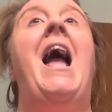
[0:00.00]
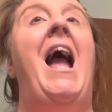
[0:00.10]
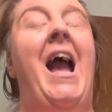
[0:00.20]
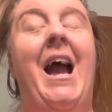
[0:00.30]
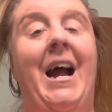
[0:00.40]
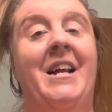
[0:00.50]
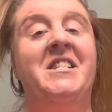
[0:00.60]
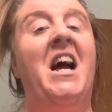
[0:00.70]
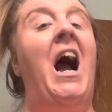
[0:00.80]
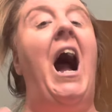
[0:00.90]

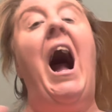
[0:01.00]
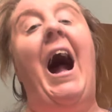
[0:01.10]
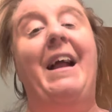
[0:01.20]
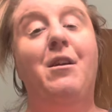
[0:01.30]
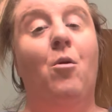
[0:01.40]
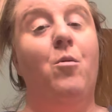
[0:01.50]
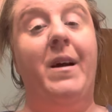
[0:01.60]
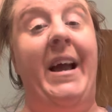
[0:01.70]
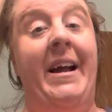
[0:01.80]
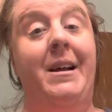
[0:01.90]
and I don't
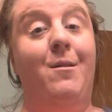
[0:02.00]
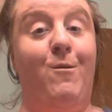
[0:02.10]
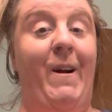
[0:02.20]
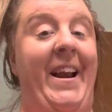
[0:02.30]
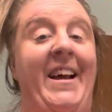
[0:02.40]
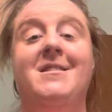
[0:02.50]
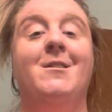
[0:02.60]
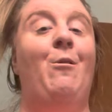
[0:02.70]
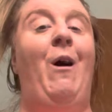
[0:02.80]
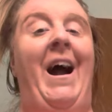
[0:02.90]
get credit,
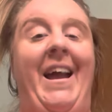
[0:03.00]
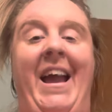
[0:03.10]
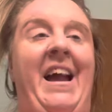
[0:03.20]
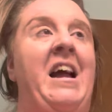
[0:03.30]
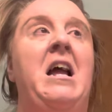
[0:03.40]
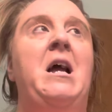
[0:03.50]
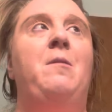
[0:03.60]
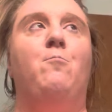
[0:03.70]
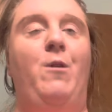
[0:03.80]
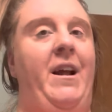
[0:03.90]
so I can't
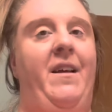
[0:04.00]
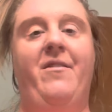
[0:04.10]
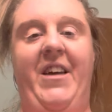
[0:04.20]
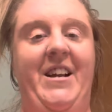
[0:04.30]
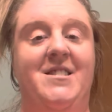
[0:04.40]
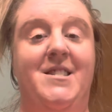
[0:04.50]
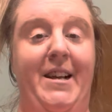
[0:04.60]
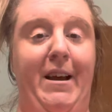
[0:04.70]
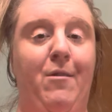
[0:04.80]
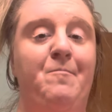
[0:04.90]
bring things to
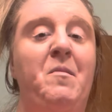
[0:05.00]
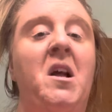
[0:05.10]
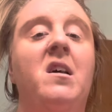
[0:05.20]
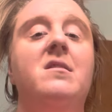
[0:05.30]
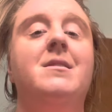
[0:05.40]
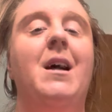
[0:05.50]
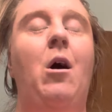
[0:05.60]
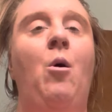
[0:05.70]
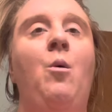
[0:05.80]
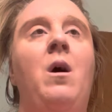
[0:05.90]
you.
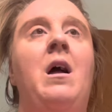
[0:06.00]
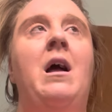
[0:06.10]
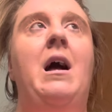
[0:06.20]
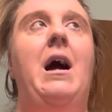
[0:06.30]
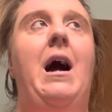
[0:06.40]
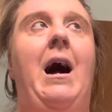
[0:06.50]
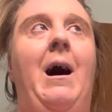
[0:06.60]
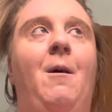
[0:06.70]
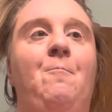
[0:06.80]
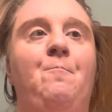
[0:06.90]
So,
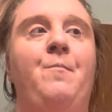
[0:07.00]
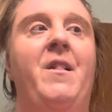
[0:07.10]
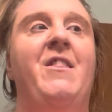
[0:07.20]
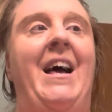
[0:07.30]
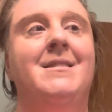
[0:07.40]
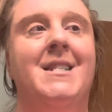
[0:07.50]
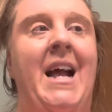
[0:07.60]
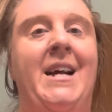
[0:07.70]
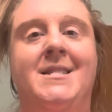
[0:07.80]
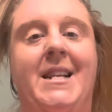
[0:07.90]
um, let's
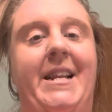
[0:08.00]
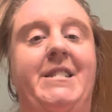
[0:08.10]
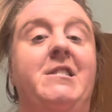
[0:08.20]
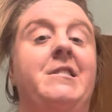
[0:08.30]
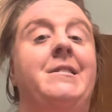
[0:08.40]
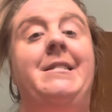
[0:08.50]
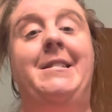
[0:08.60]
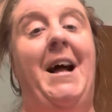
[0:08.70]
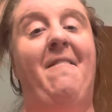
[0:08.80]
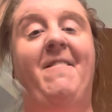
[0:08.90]
say SeneGence
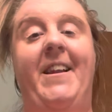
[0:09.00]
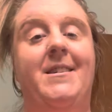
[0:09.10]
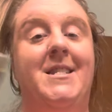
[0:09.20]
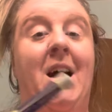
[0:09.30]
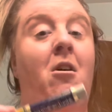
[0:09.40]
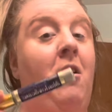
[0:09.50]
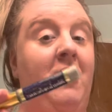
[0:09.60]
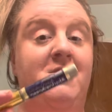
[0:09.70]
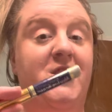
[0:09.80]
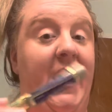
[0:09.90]
is having a sale
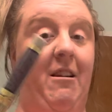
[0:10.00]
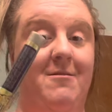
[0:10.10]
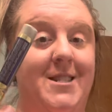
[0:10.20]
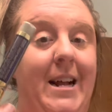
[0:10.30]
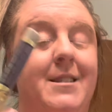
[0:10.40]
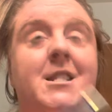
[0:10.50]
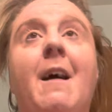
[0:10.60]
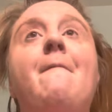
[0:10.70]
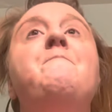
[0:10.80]
on Shadow Sense